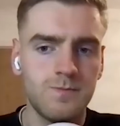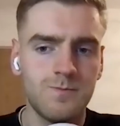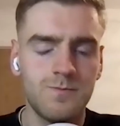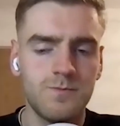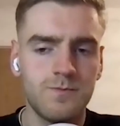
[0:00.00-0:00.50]

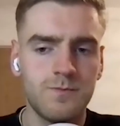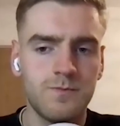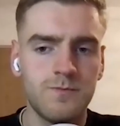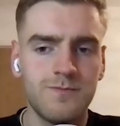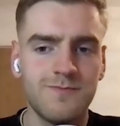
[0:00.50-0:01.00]

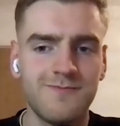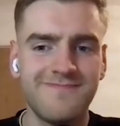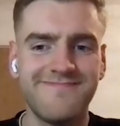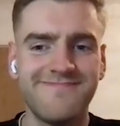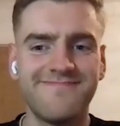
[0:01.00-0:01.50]

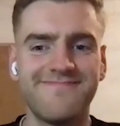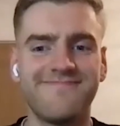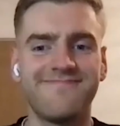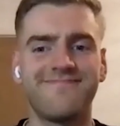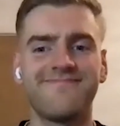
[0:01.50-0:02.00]

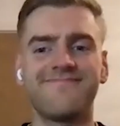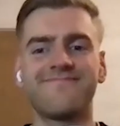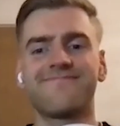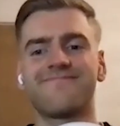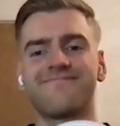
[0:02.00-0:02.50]

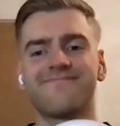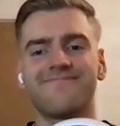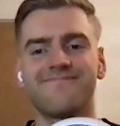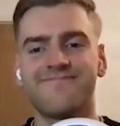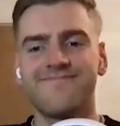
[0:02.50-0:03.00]

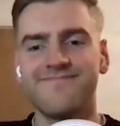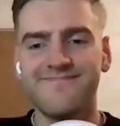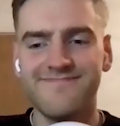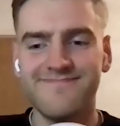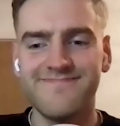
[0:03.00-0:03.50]

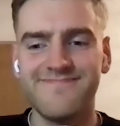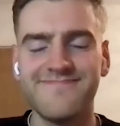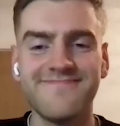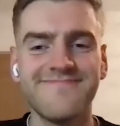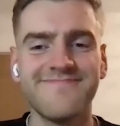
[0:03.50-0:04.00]

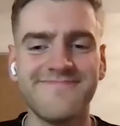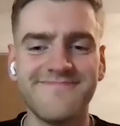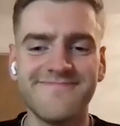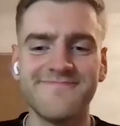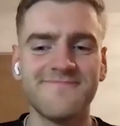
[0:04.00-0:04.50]

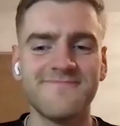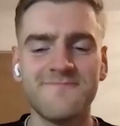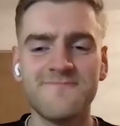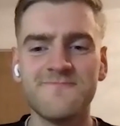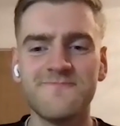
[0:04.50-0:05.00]

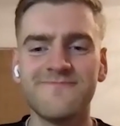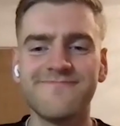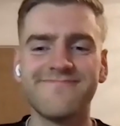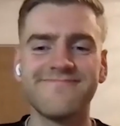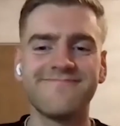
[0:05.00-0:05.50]

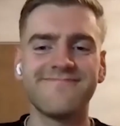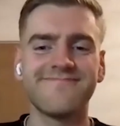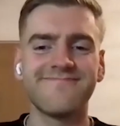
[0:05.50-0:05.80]
The person shown says nothing.